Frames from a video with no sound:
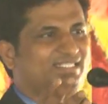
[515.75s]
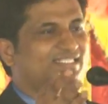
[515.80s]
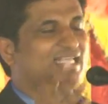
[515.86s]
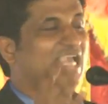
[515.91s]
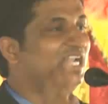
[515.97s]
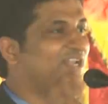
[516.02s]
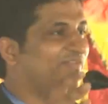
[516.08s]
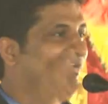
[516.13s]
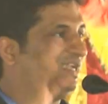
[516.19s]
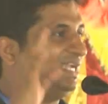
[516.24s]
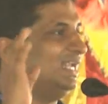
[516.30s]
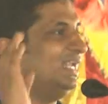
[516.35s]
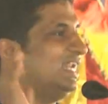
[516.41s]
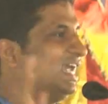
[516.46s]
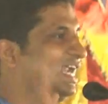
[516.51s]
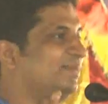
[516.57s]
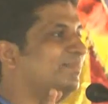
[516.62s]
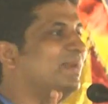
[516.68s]
scientifical
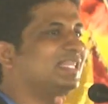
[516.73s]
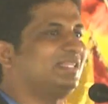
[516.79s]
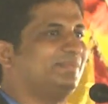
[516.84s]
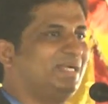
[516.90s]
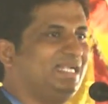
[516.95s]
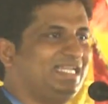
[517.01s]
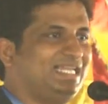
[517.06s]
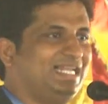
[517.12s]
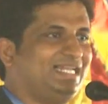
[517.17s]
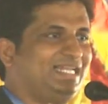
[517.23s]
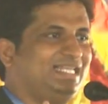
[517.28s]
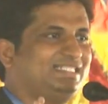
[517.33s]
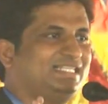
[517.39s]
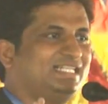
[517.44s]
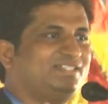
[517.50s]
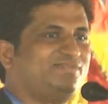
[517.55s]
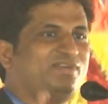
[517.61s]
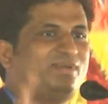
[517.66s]
and mathematical
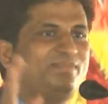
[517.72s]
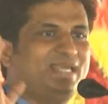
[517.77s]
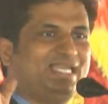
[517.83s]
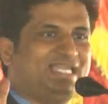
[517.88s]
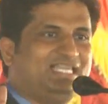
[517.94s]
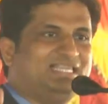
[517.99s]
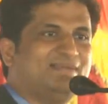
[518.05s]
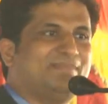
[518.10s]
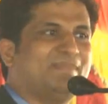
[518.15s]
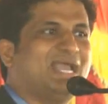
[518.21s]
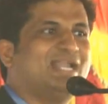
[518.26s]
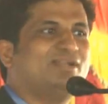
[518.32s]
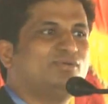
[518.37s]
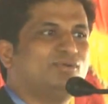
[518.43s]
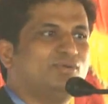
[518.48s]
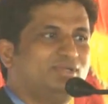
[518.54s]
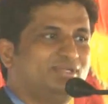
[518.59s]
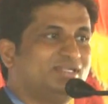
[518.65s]
reasons for making the
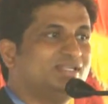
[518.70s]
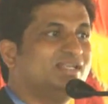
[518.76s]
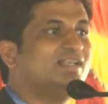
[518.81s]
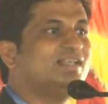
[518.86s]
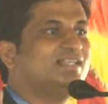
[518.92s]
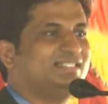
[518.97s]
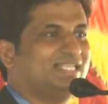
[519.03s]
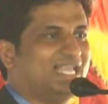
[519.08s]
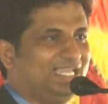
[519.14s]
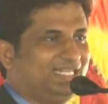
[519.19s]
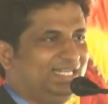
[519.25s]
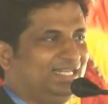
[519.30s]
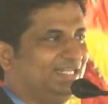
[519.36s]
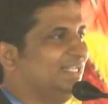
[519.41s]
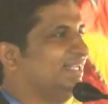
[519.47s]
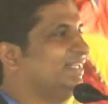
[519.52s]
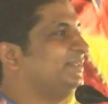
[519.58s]
manhole cycle.